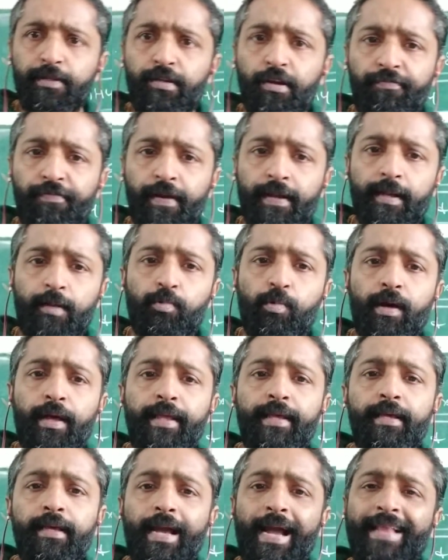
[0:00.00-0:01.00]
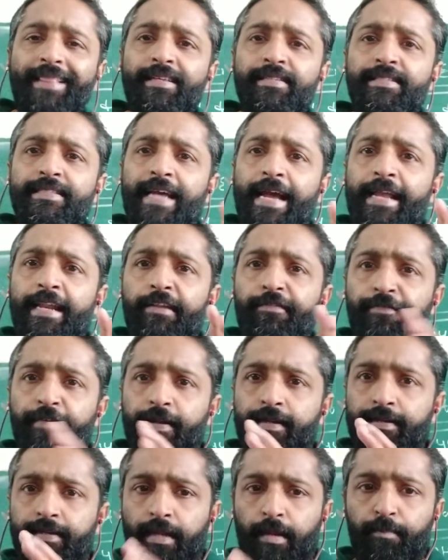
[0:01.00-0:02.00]
of inquiry and the
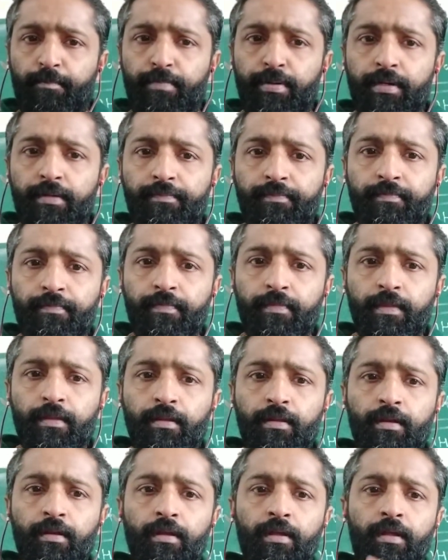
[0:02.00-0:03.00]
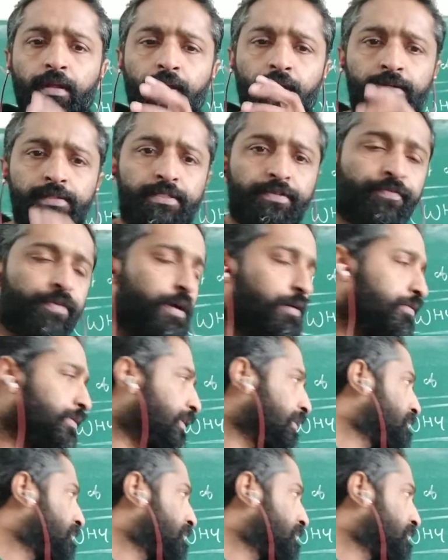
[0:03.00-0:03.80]
scientific temper. So we have the